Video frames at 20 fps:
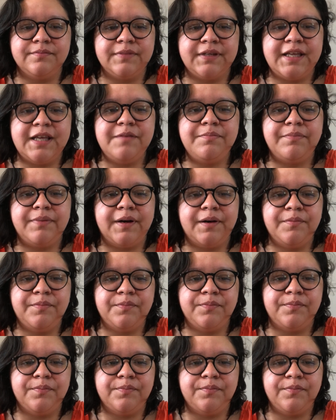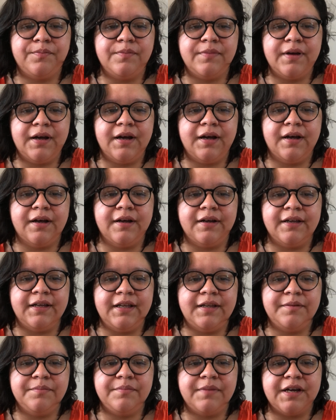keep up
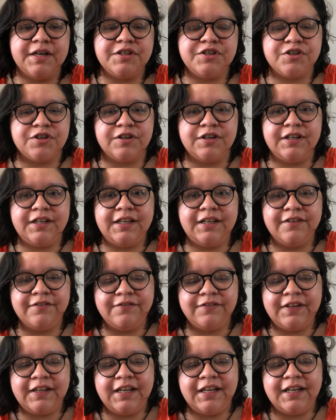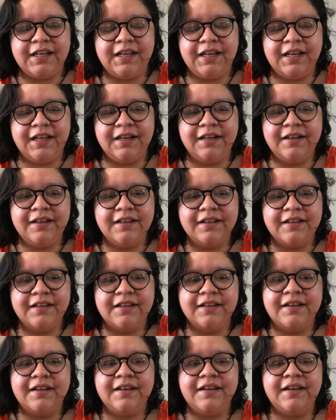in my journey of knitting
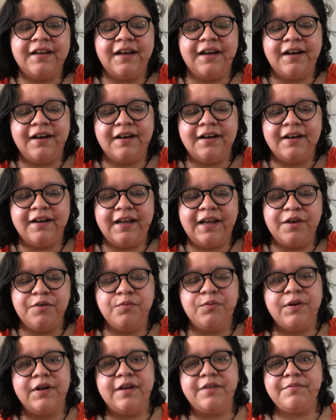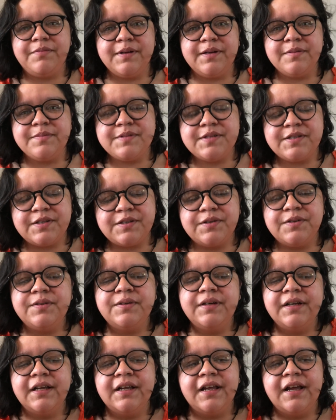and what I've been up to,
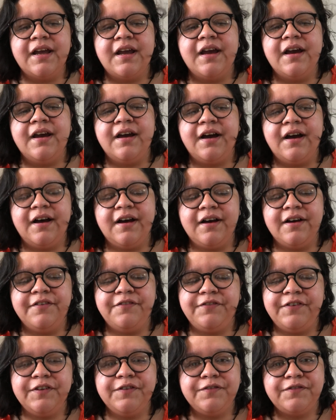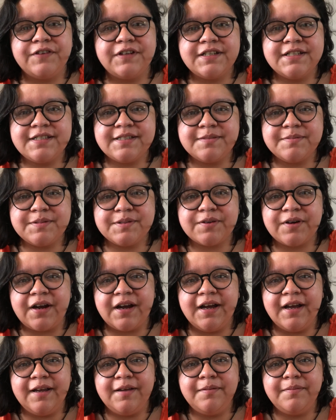Feel free to
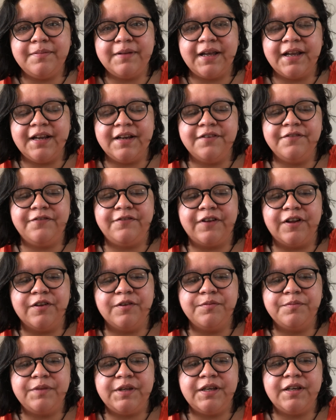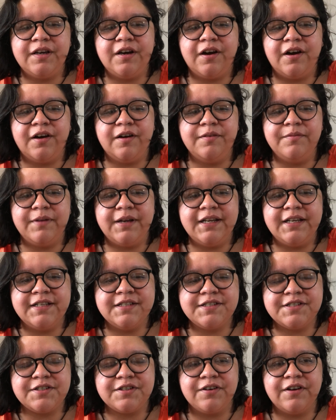subscribe and follow me on my
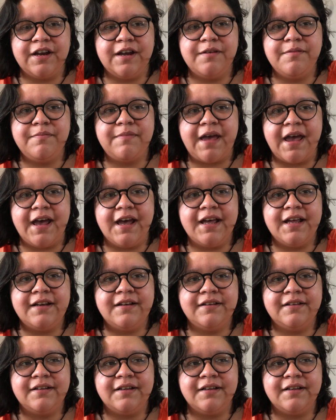Instagram at